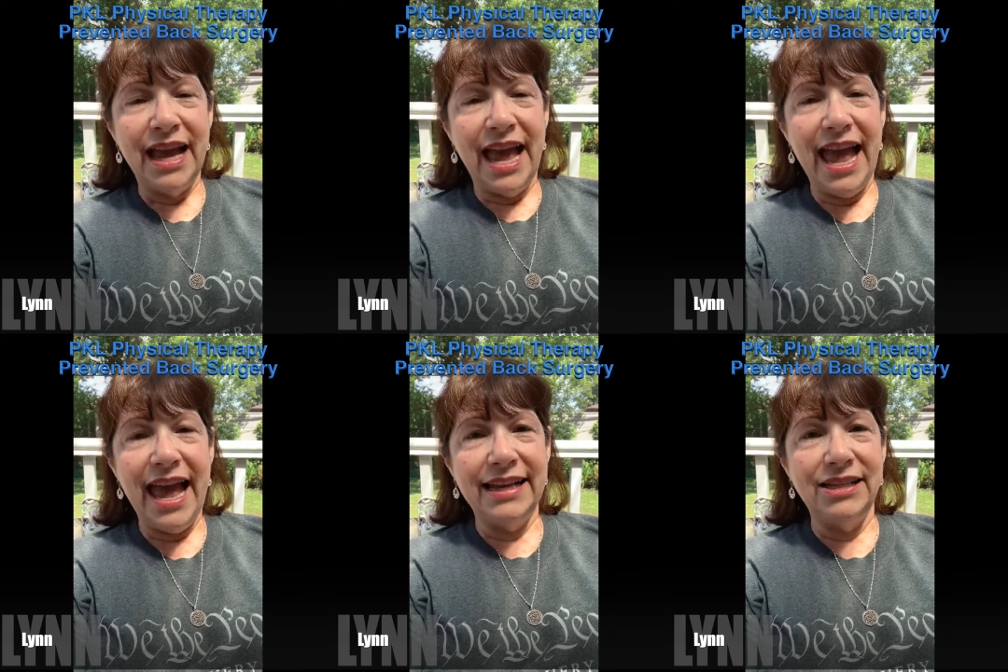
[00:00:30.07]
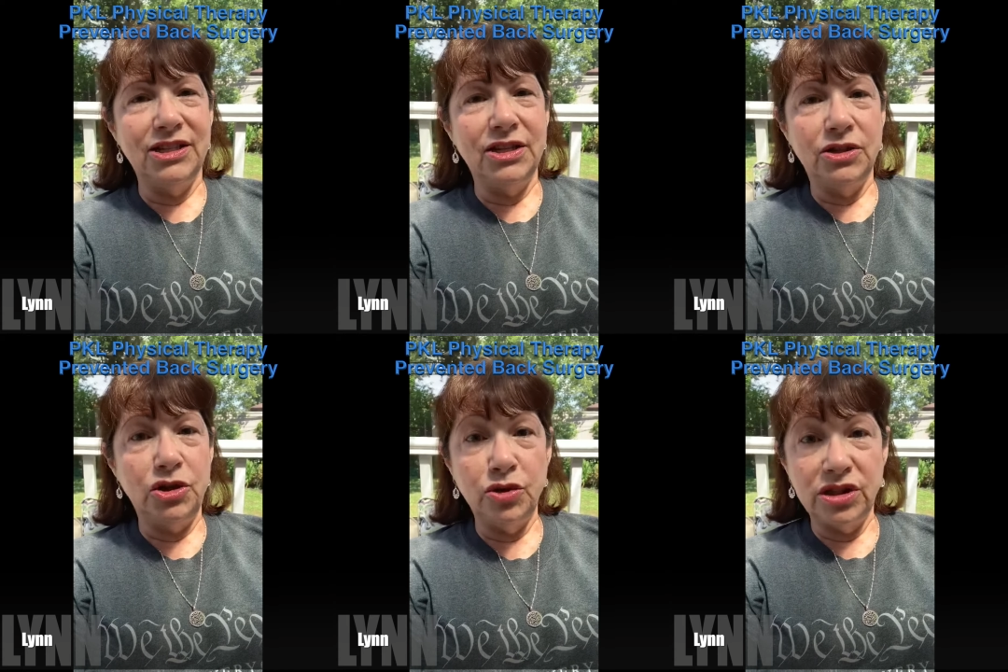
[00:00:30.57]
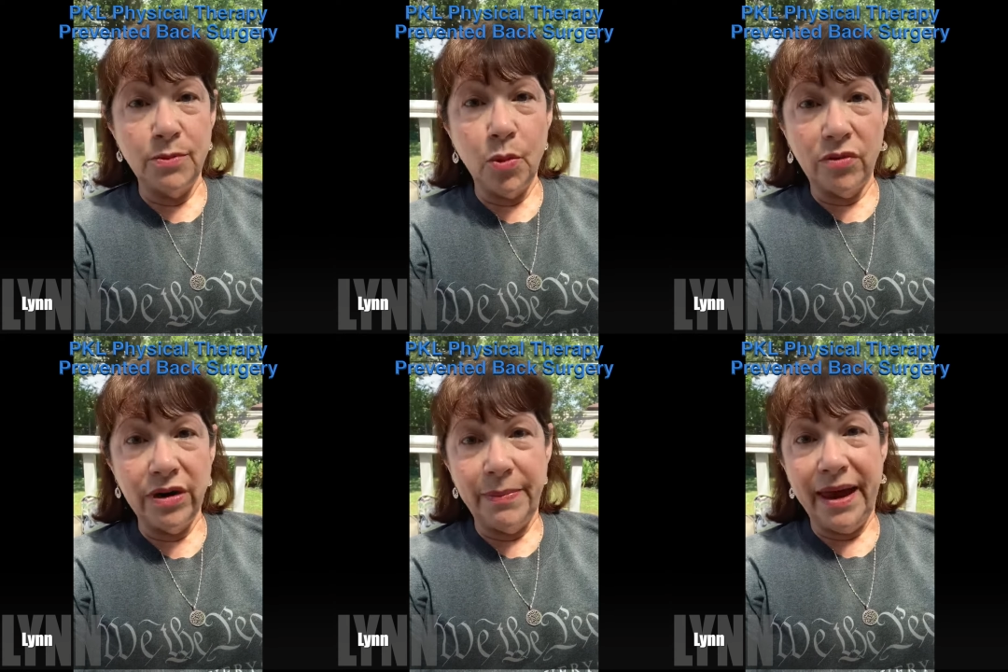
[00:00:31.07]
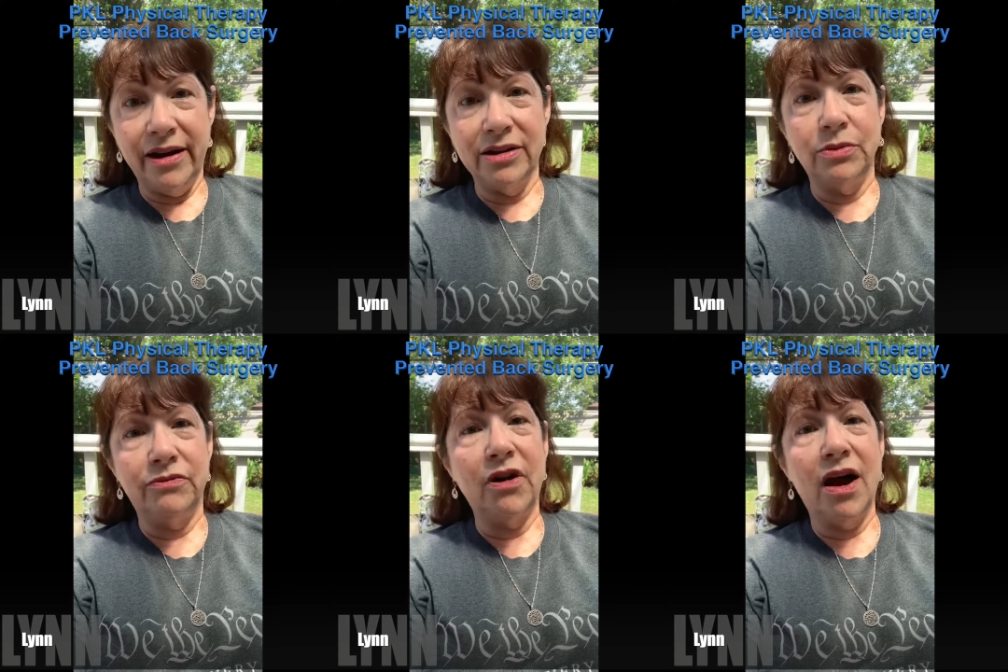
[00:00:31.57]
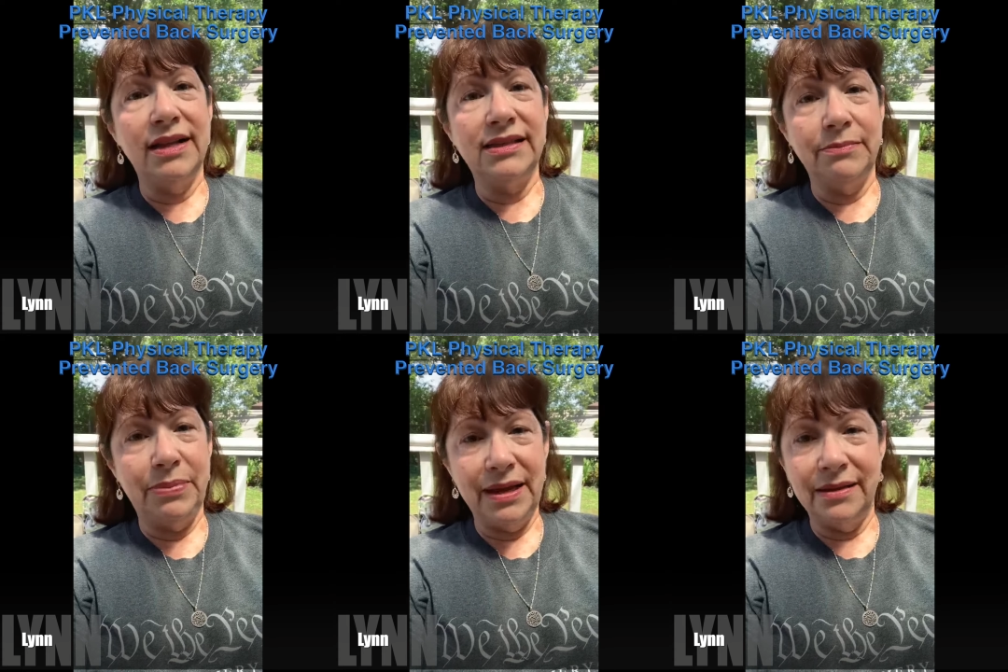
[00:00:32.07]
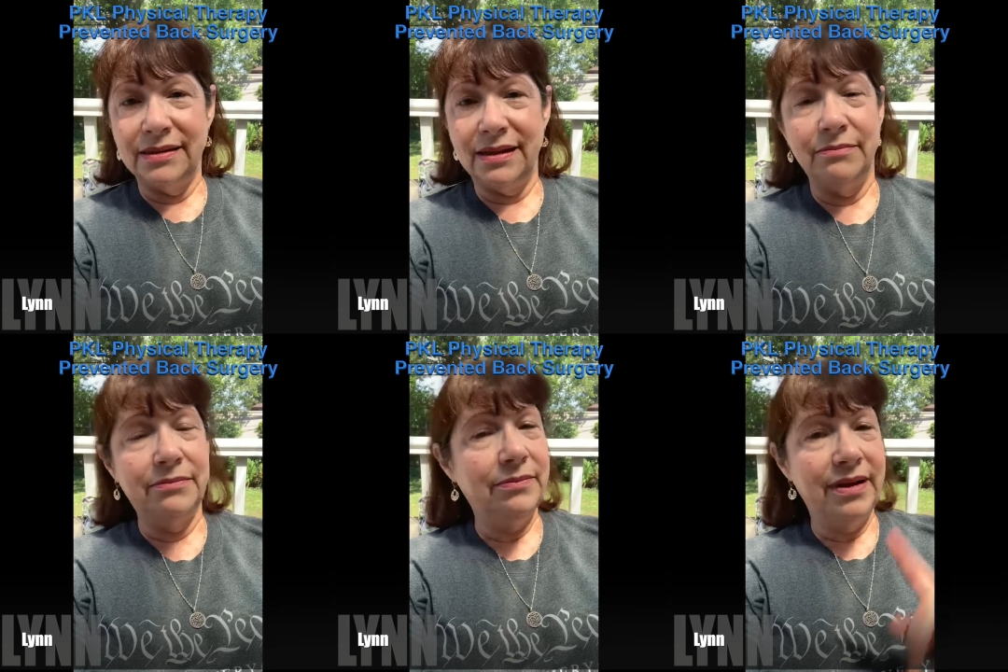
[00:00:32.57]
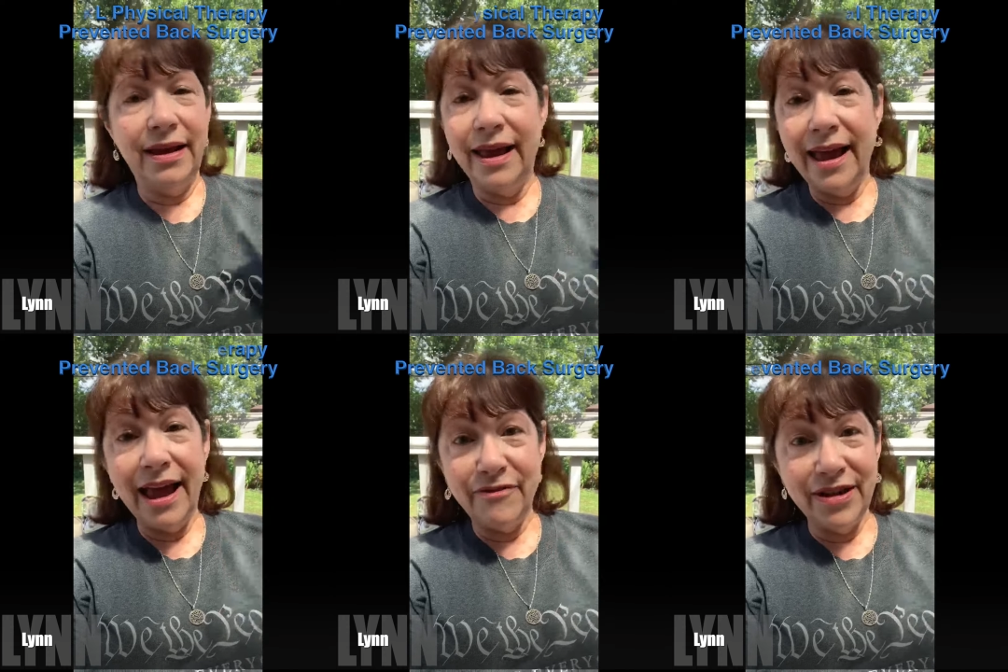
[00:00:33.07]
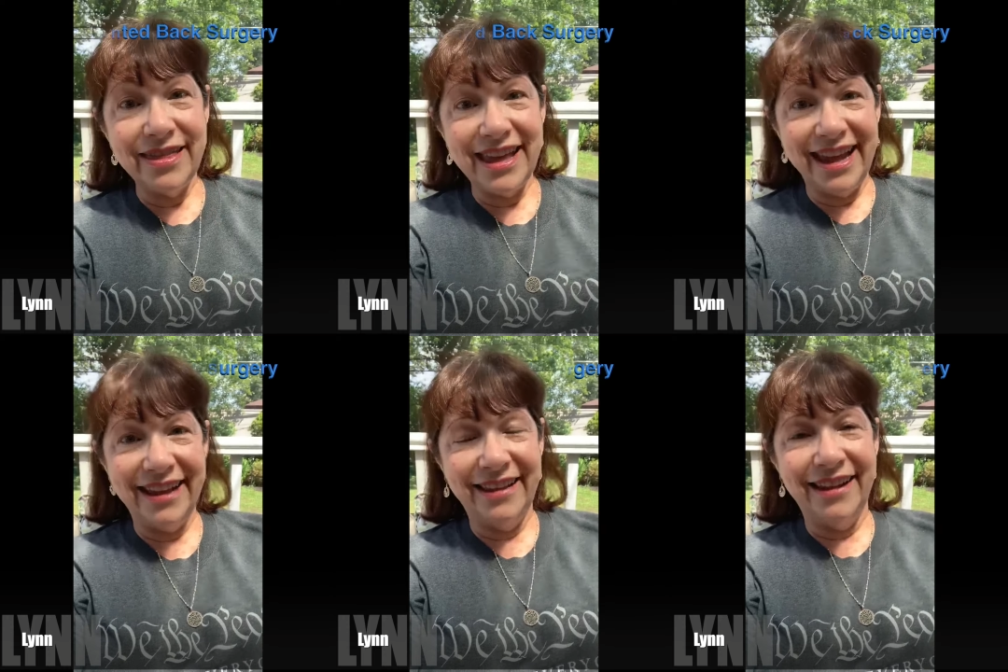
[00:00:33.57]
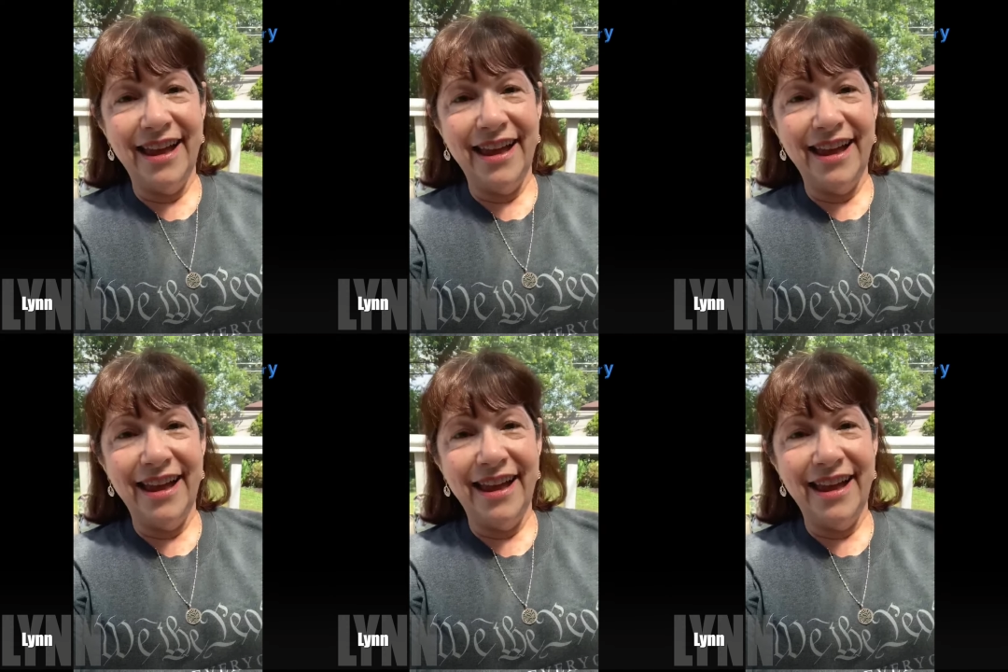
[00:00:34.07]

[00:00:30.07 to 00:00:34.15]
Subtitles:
and do some more repairs with rods and pins and everything.